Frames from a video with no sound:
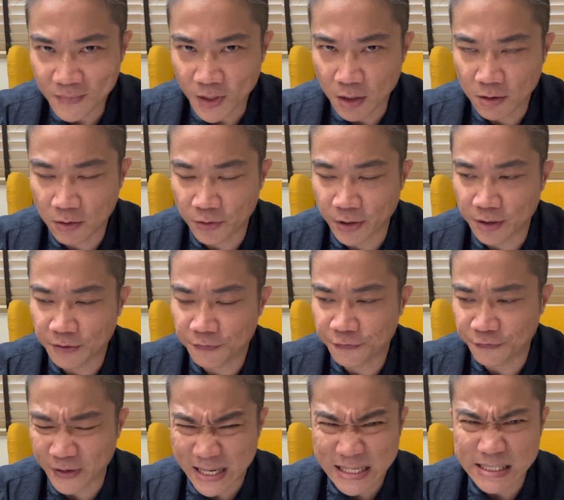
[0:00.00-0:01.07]
okay,
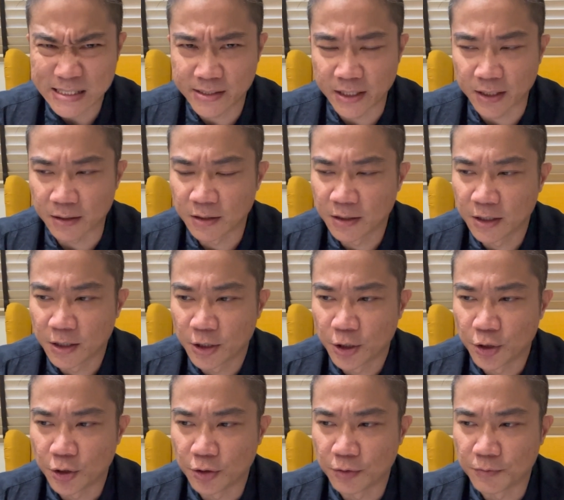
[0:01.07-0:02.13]
phase that,
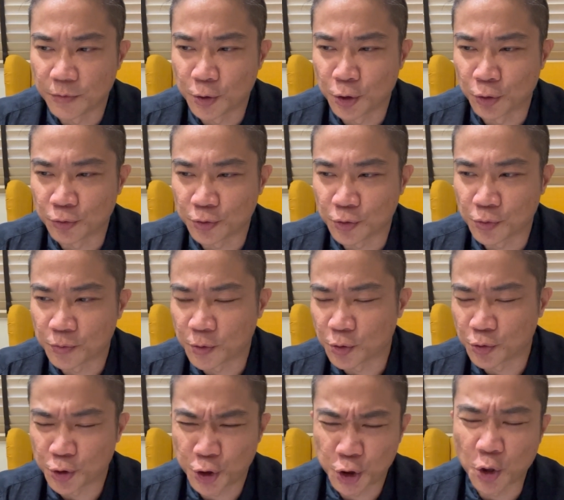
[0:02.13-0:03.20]
you know,
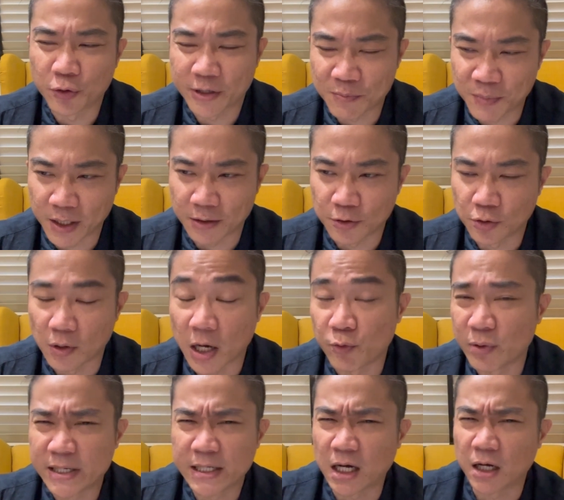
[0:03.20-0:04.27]
you show them that, you know, I
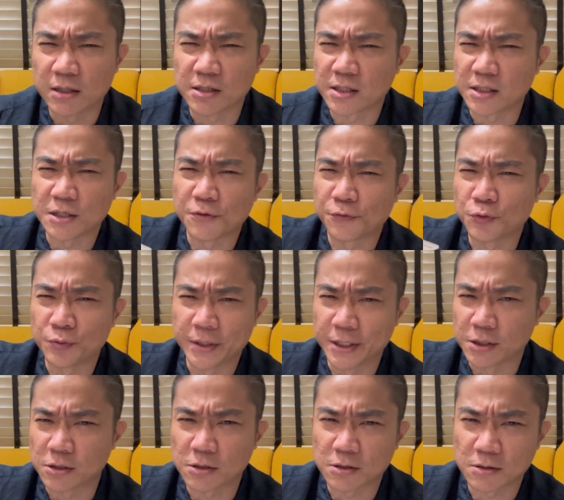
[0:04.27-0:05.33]
really can't see through
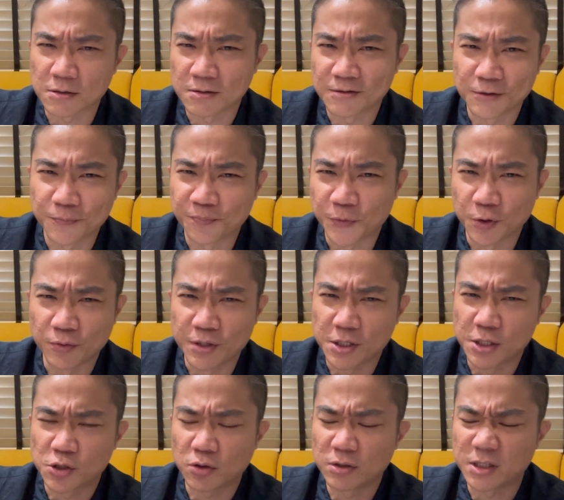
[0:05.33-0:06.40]
this. You know,
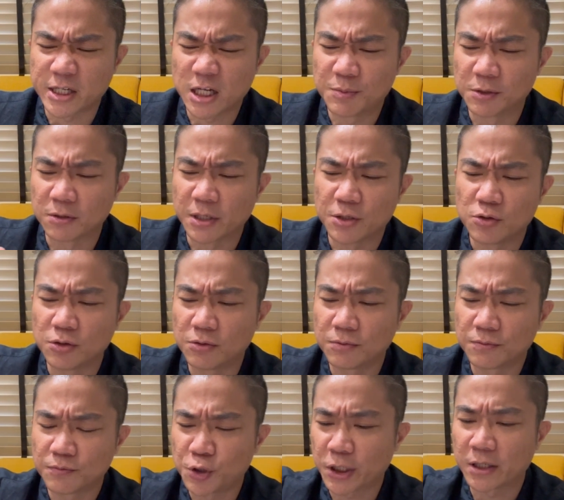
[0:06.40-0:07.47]
it's on the table and, you
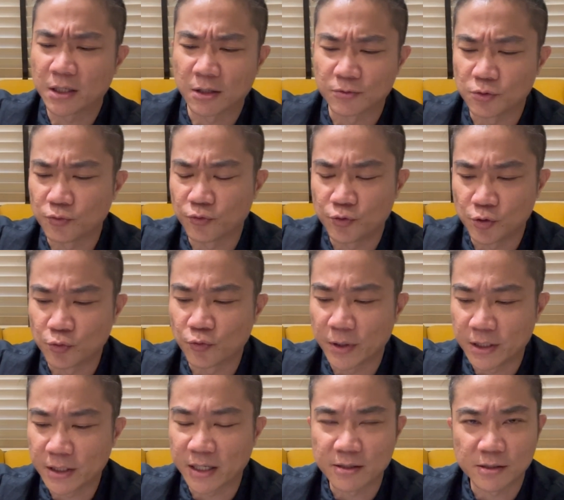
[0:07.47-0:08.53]
know, check it out. You
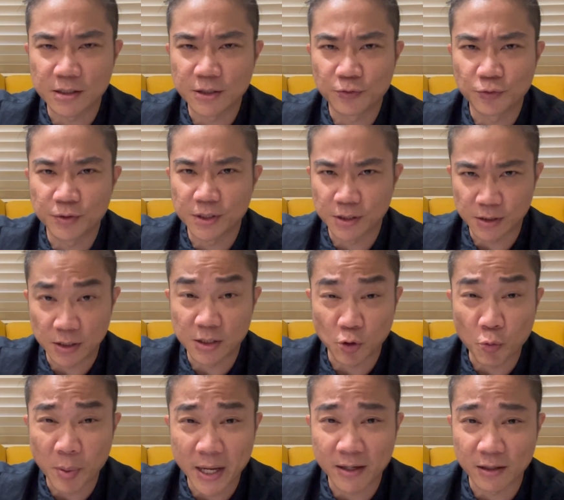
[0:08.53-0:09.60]
really can't see through this. It's
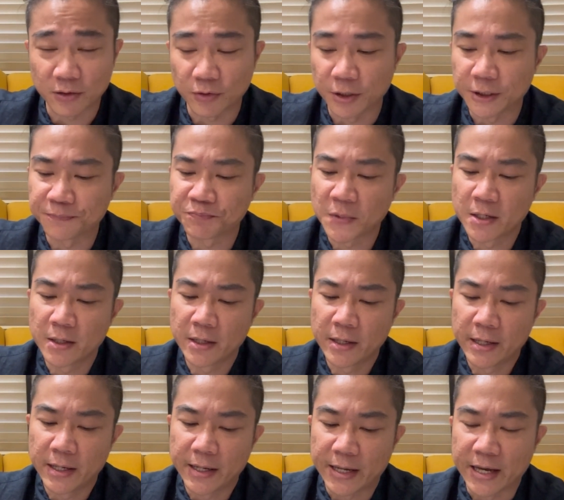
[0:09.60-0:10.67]
opaque, right?
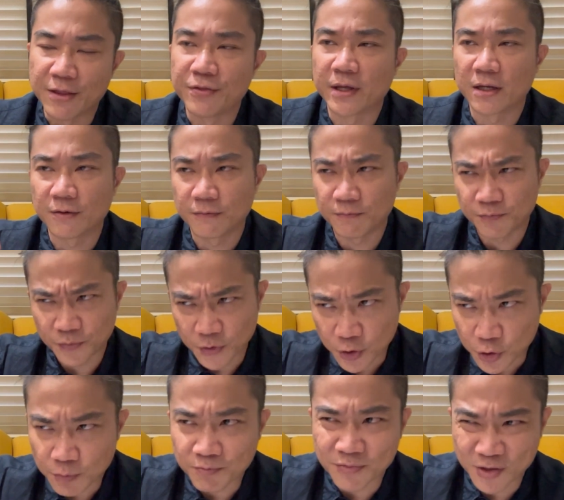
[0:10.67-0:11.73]
And then
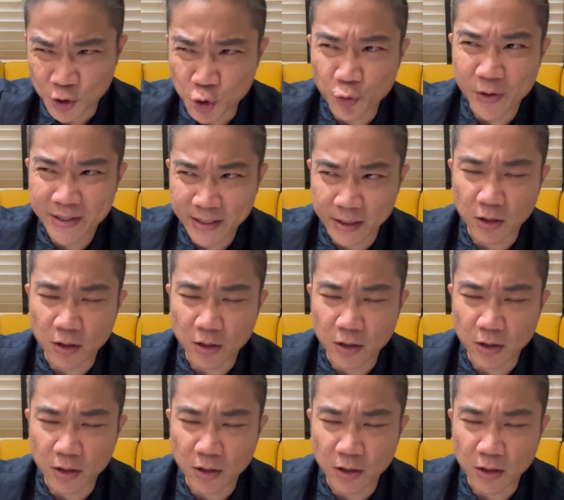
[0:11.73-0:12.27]
during that